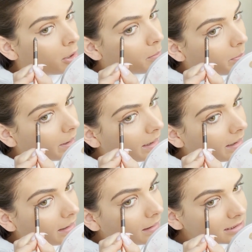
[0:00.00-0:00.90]

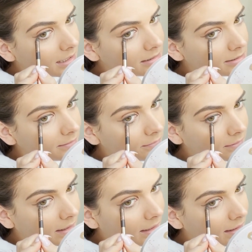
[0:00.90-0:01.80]
but stay tuned for
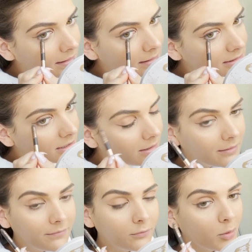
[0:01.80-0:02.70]
that. It's
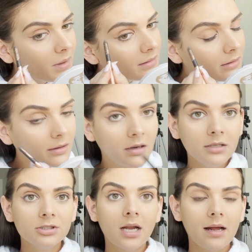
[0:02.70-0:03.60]
a 4-month long
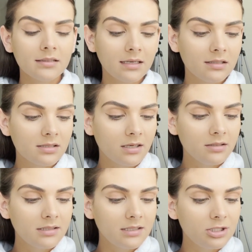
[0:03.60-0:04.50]
contract, and it
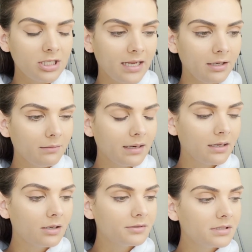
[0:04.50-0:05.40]
starts in January
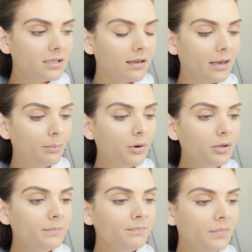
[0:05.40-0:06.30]
and goes till
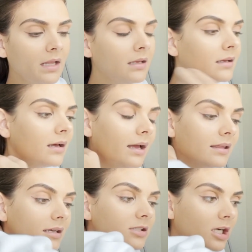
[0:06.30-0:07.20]
April. I
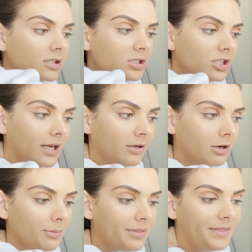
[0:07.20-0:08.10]
think it starts in January,
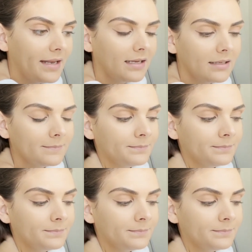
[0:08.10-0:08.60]
but then